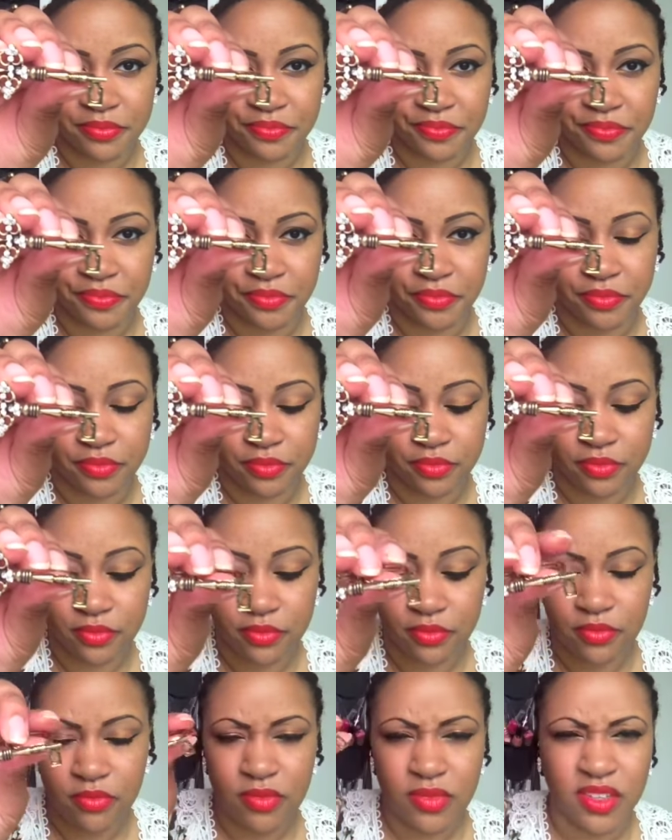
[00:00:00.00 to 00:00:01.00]

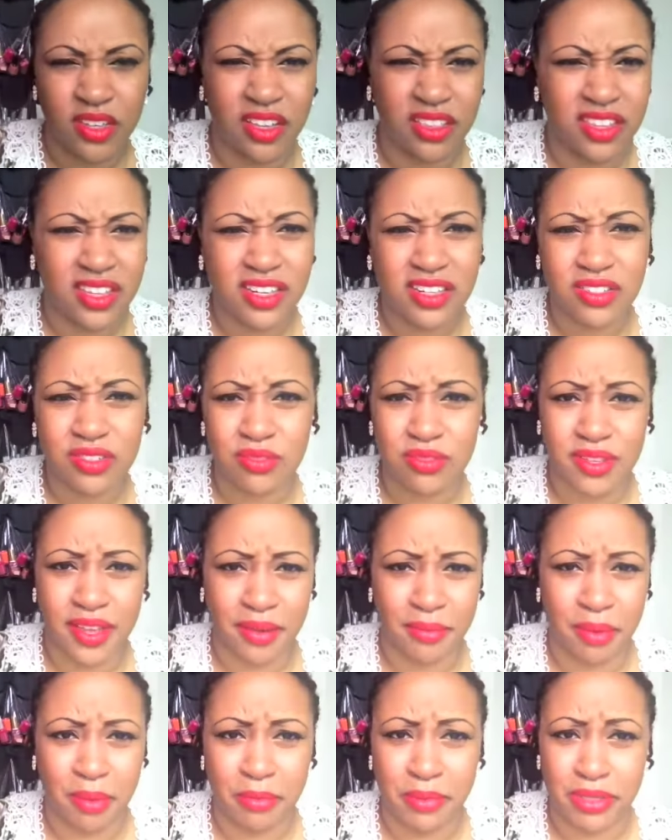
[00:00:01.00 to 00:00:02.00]
I think this was
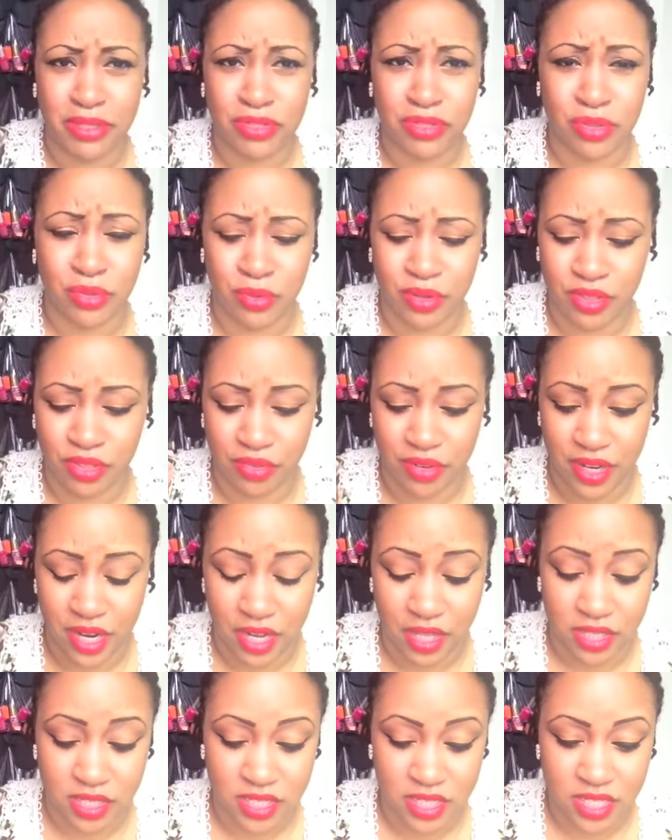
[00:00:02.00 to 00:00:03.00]
like maybe two or three
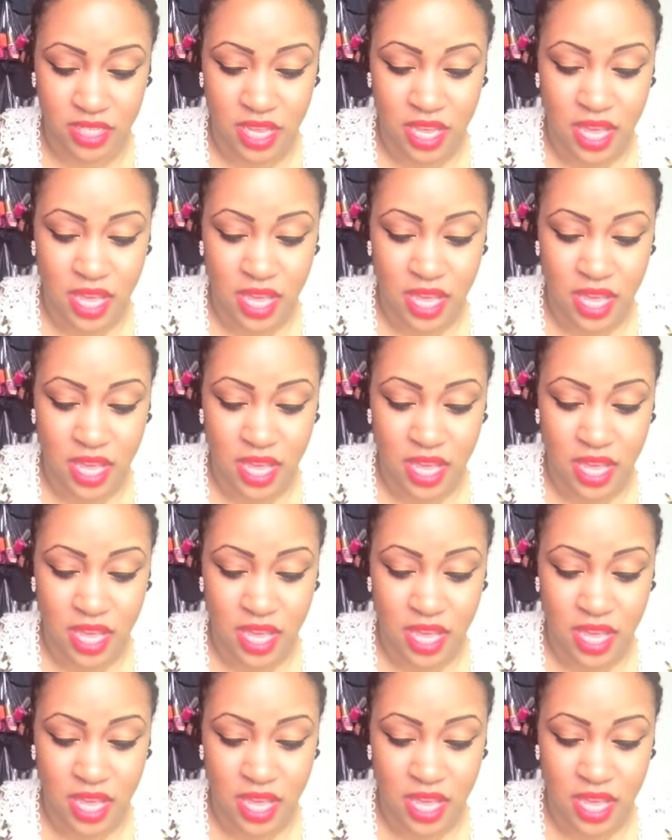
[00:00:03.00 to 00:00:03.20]
dollars.